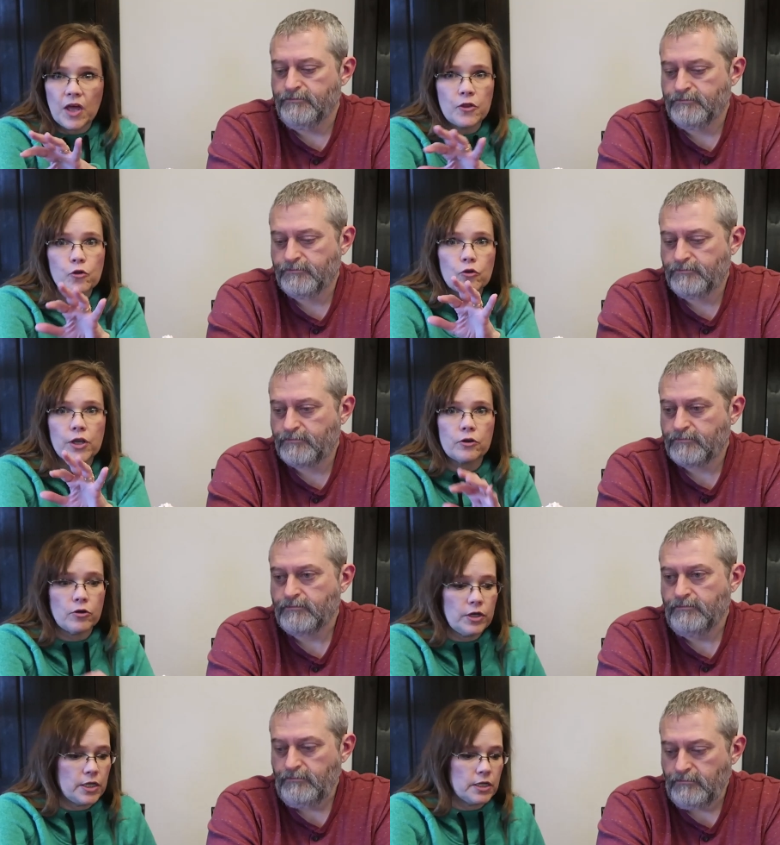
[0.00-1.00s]
Speaker 1: other
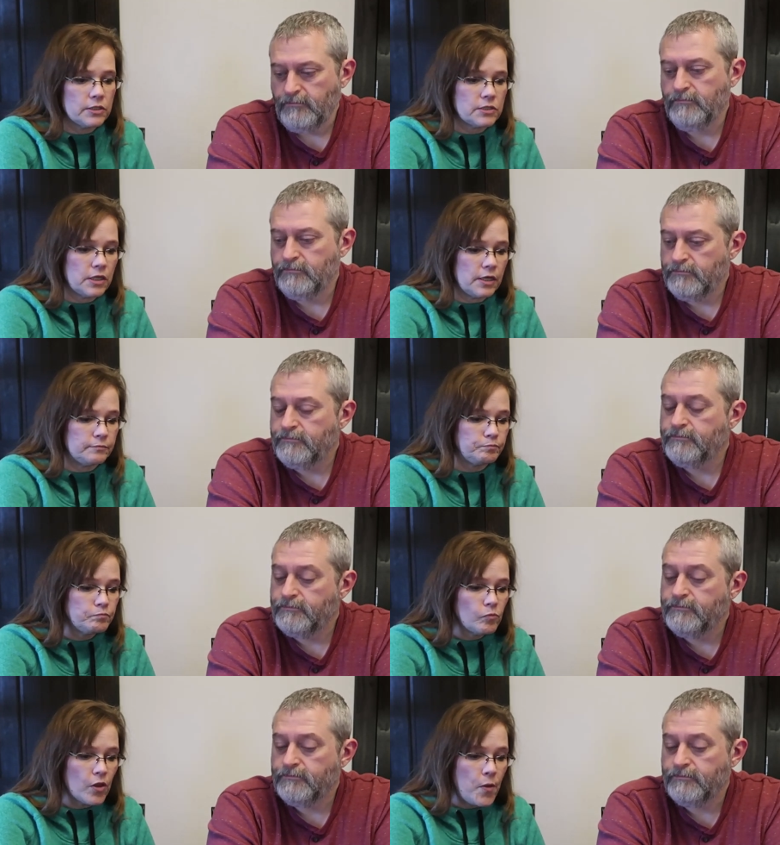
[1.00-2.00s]
ingredients. Um,
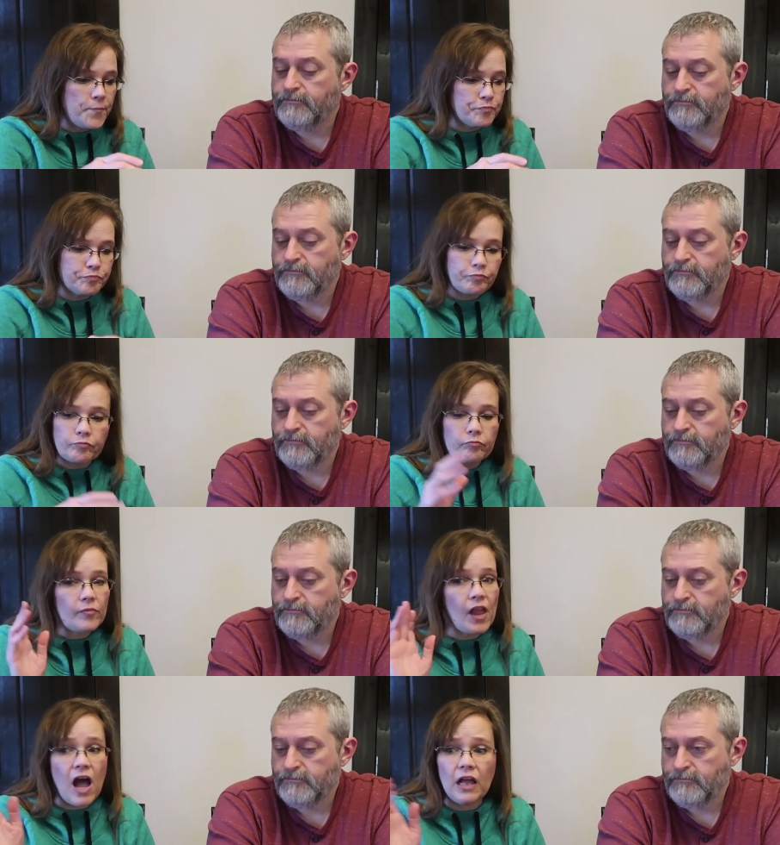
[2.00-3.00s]

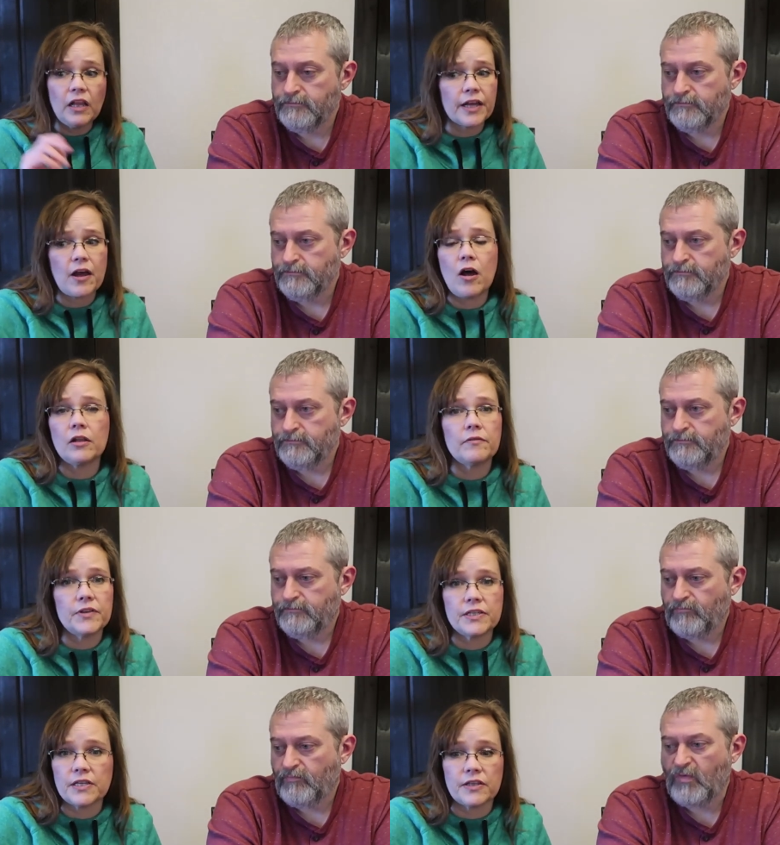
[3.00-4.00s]
I like all of
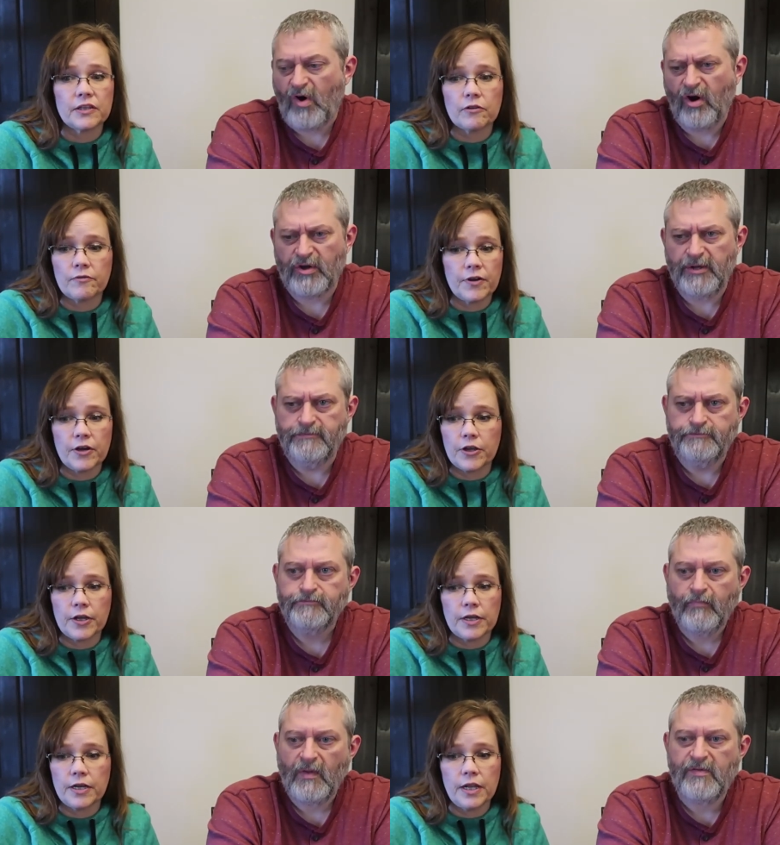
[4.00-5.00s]
these. I they're they're, very good.
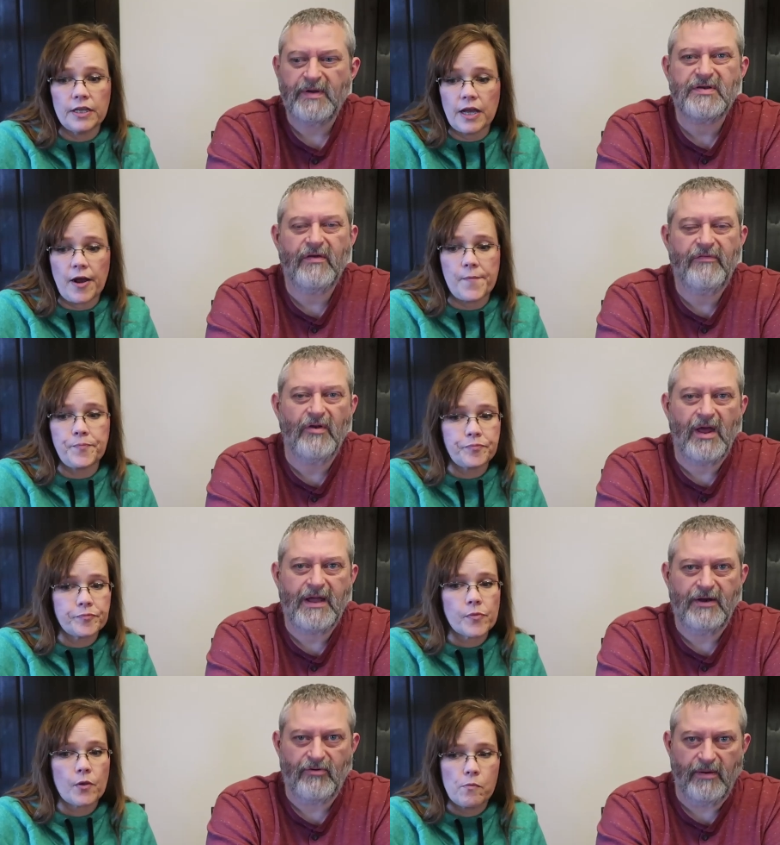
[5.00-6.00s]
Especially yeah. if you like
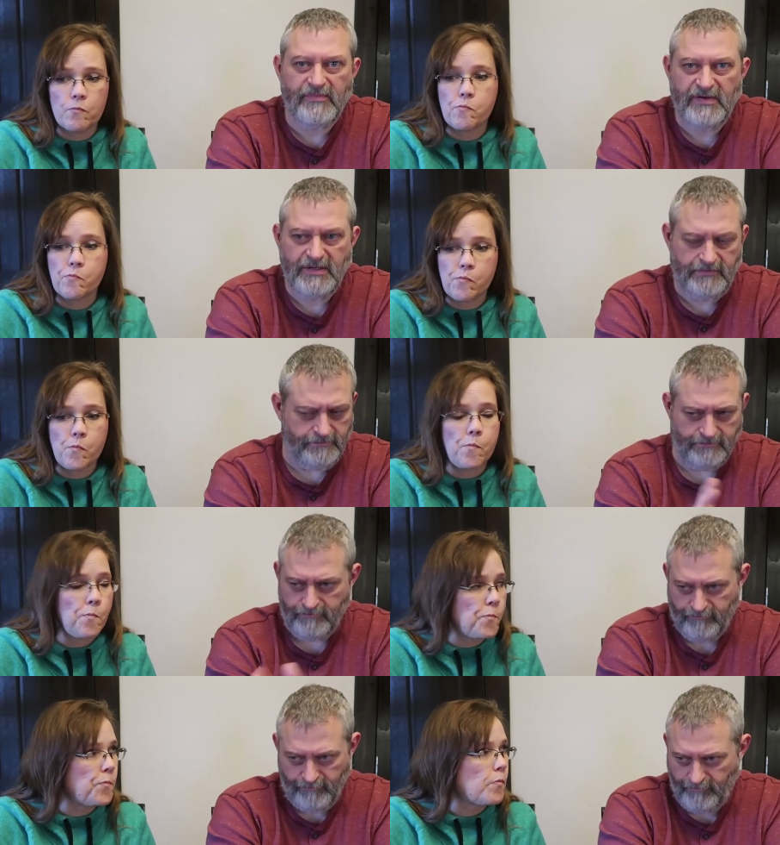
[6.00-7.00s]
Speaker 2: a drumstick,
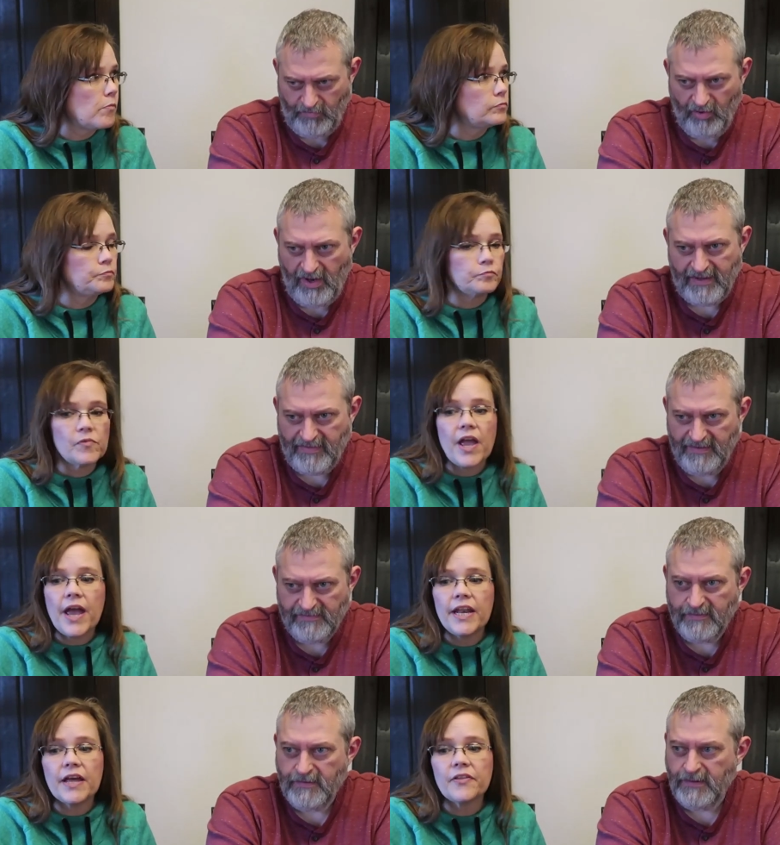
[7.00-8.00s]
you'll like these. And
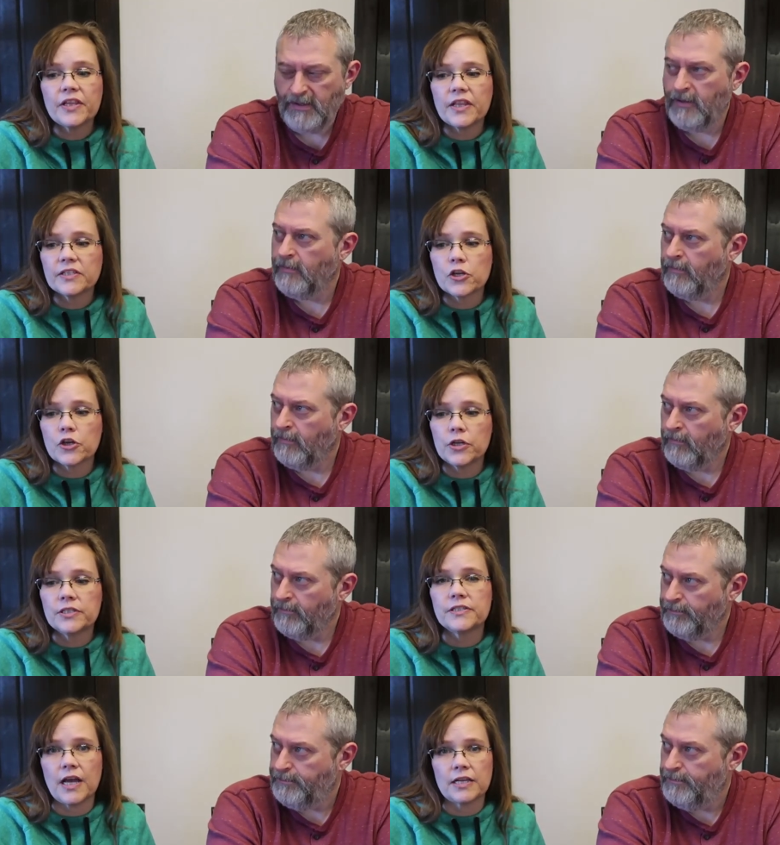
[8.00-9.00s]
Speaker 1: I think that's a good
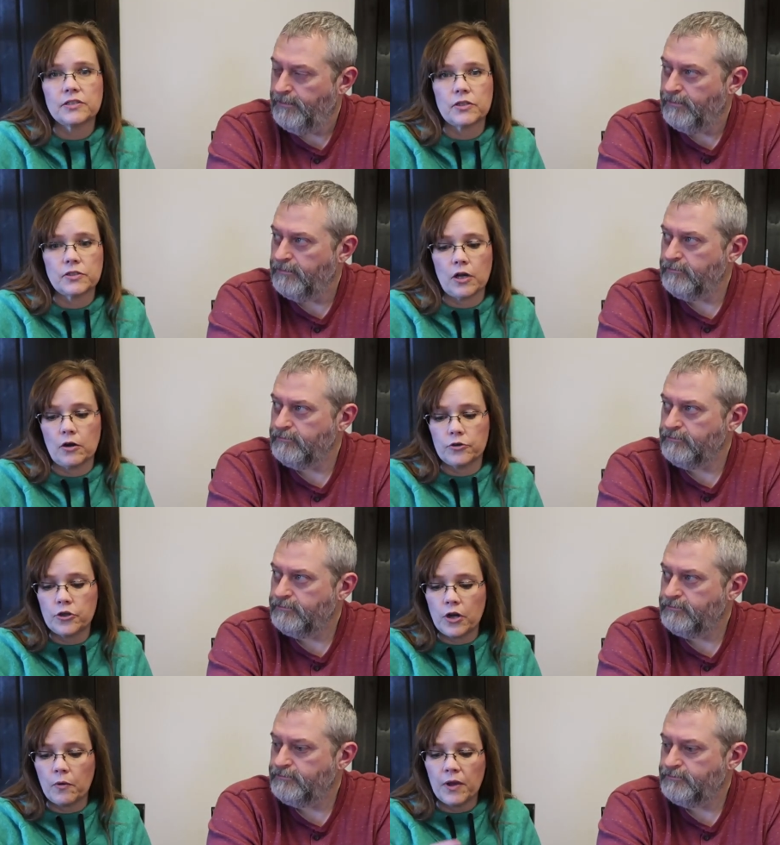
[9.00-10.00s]
size dessert. You
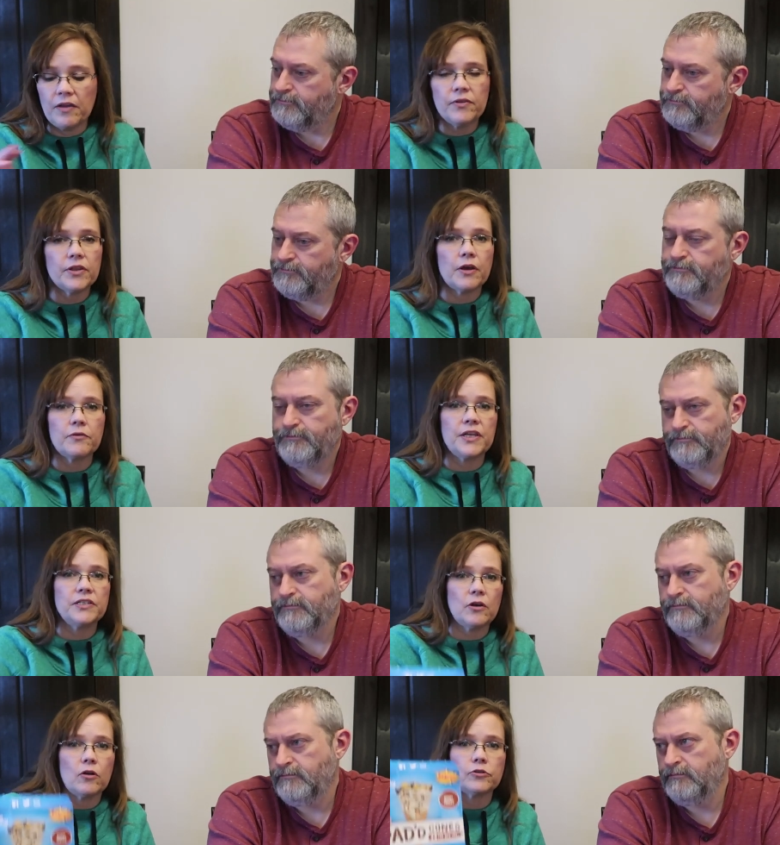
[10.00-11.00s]
know, even though these
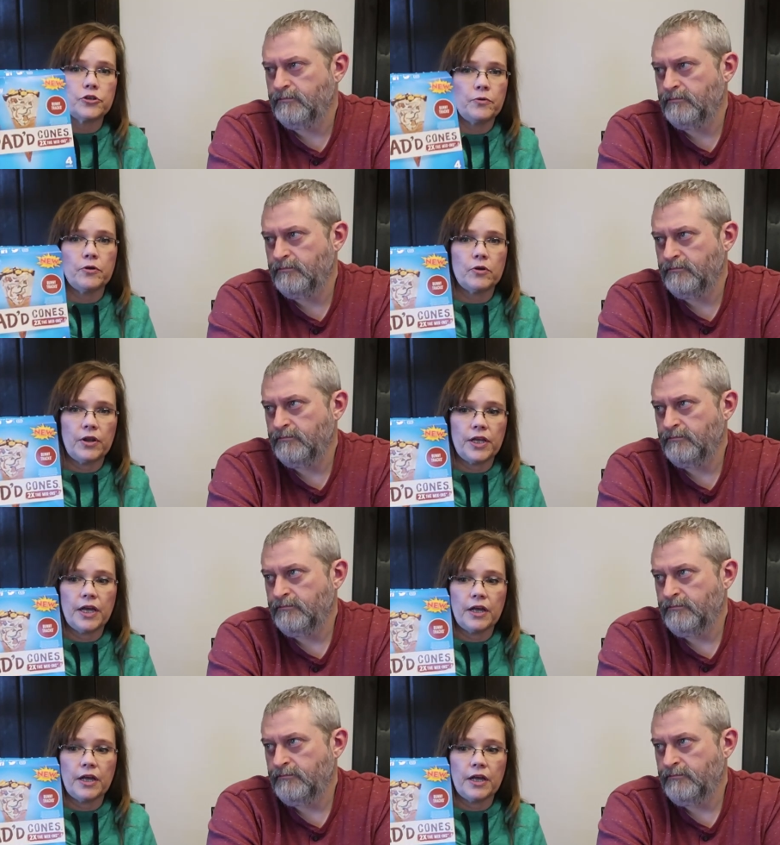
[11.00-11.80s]
are 290